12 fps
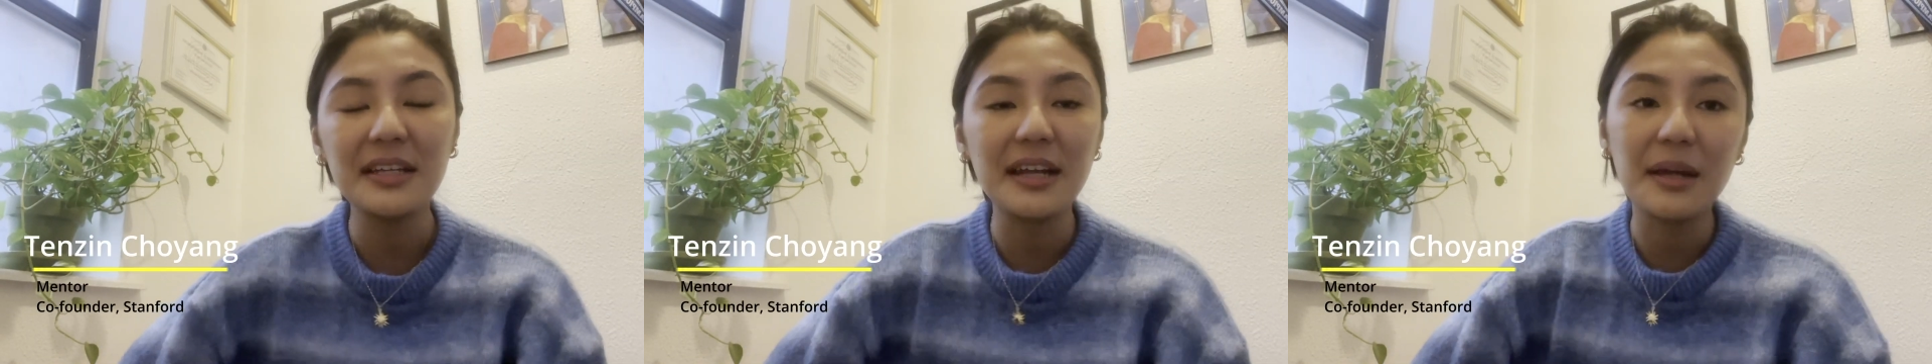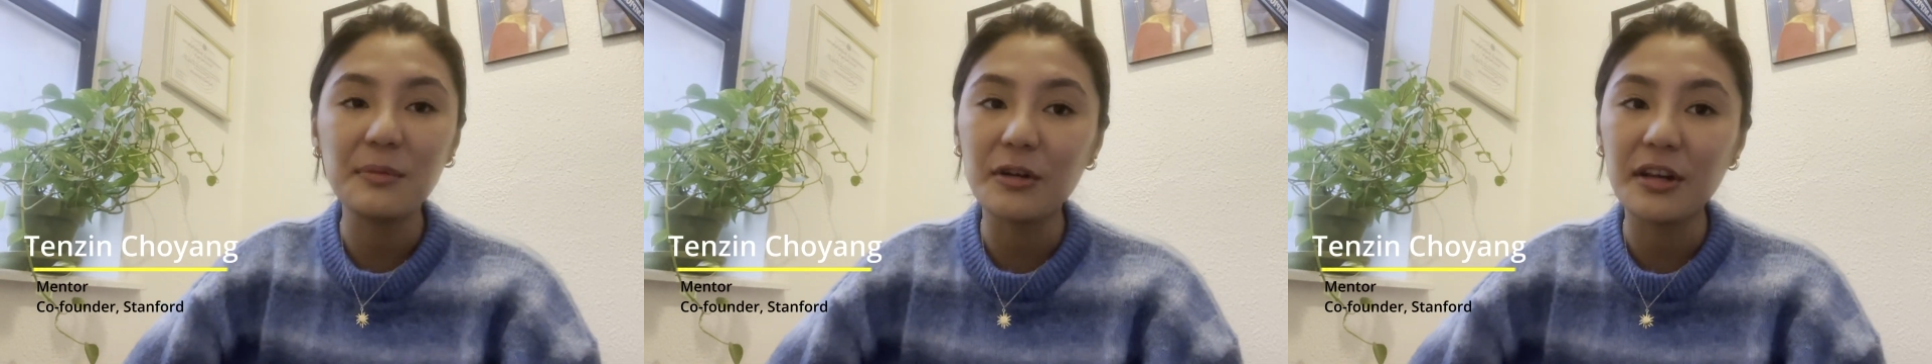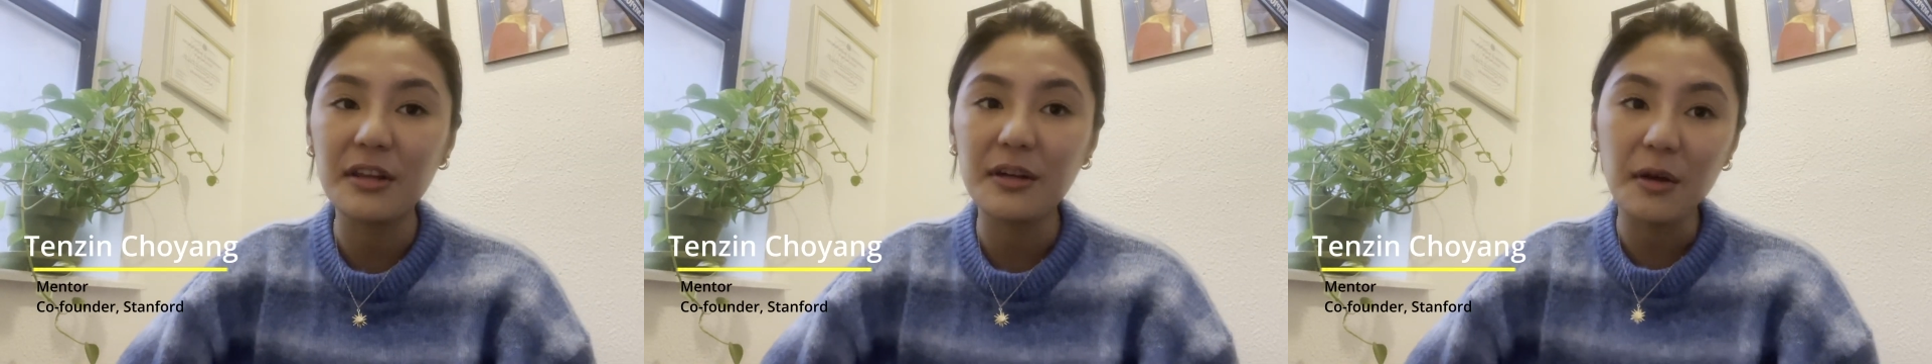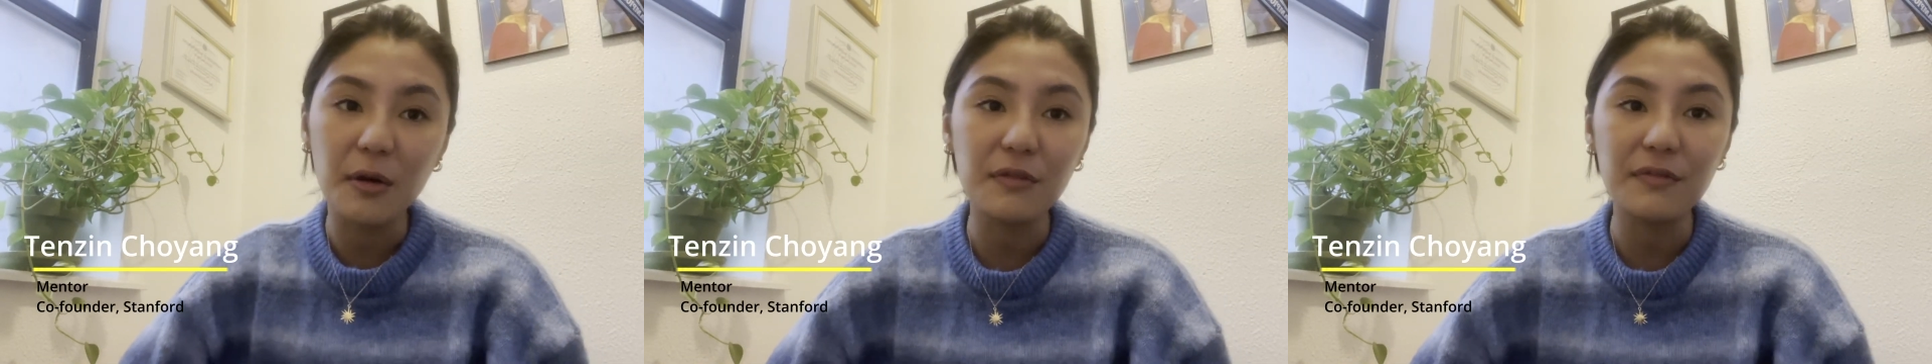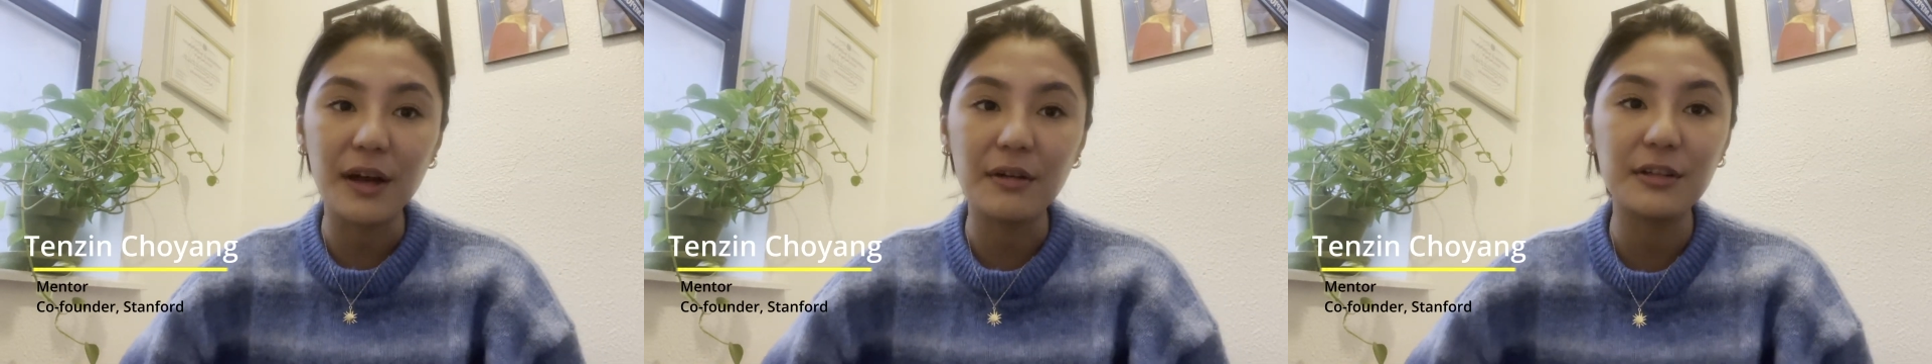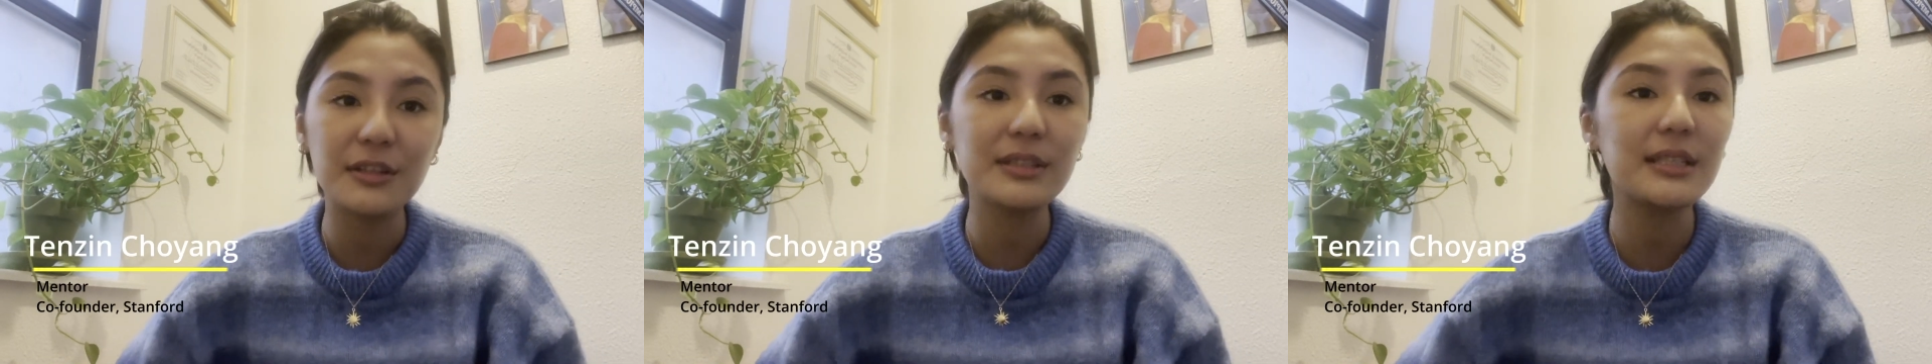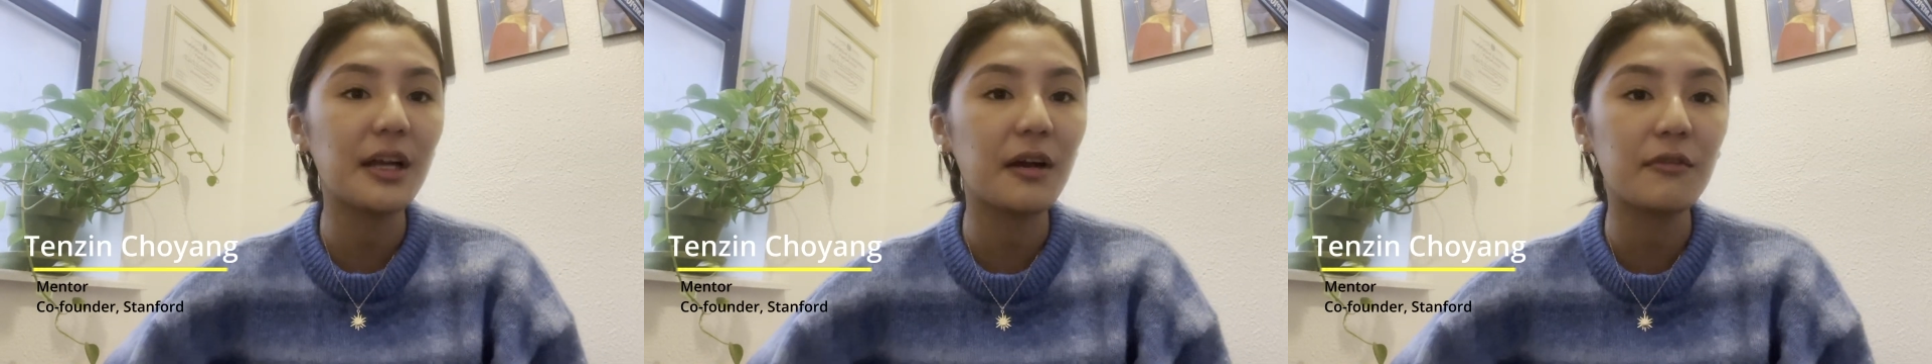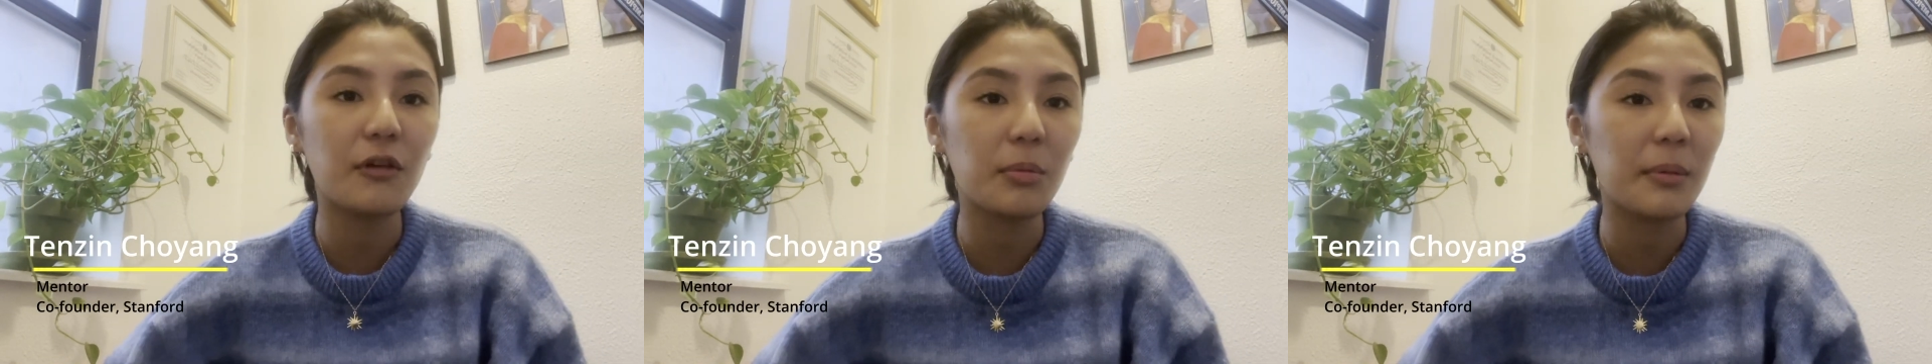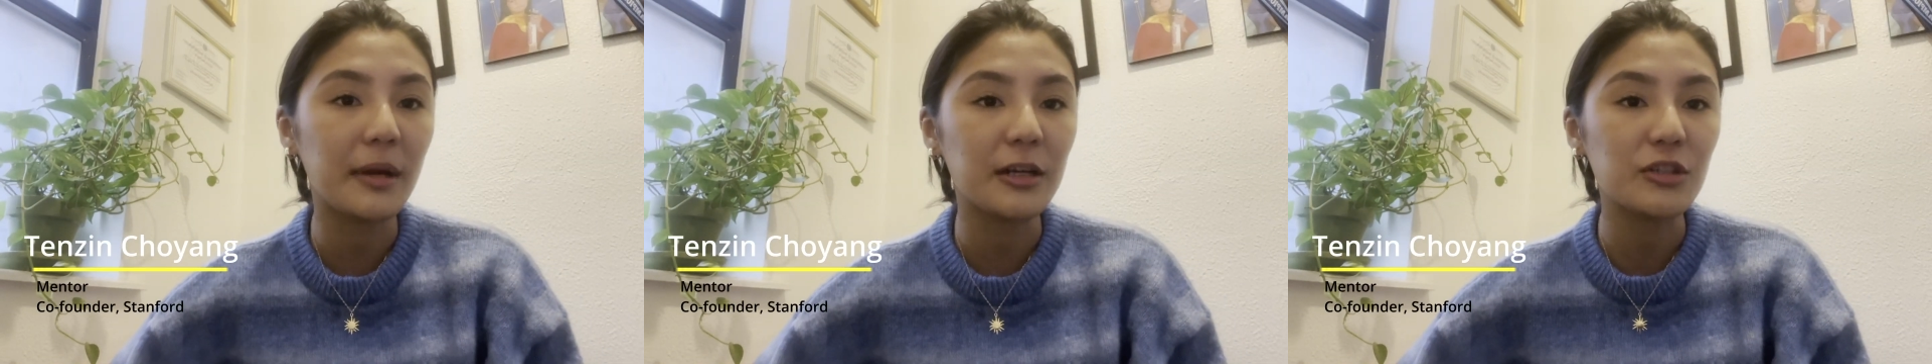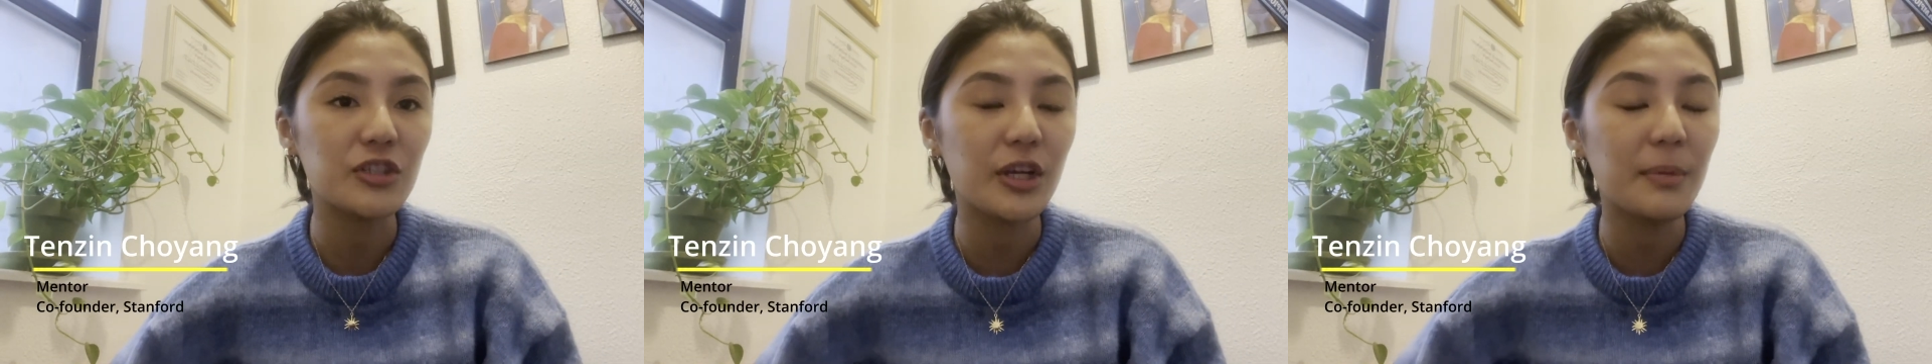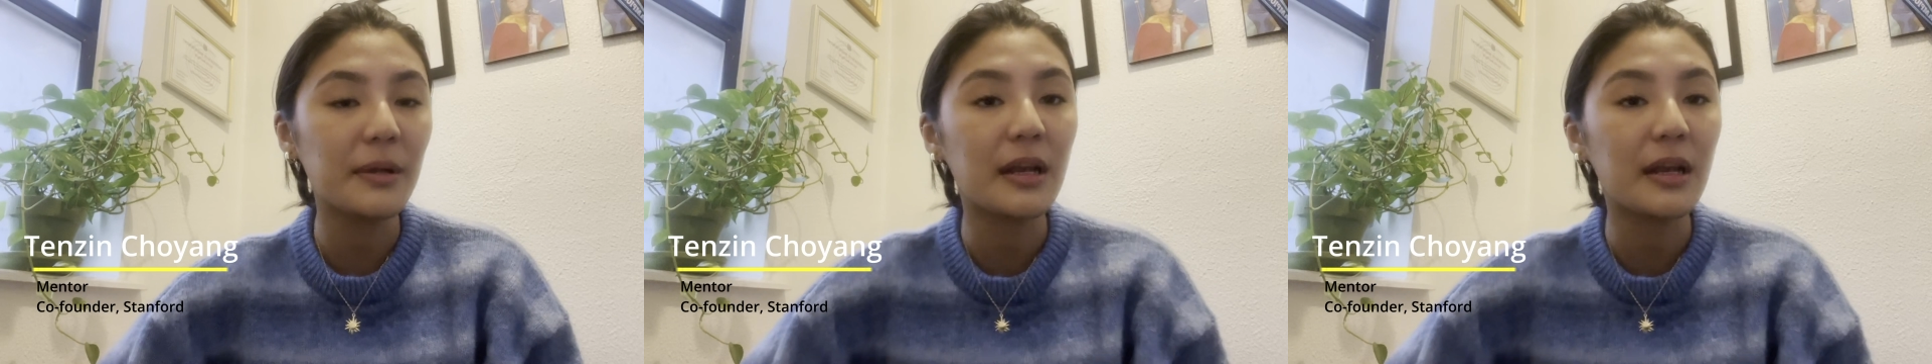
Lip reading: and I'm one of the co-founders here at Rokpa Mentorship,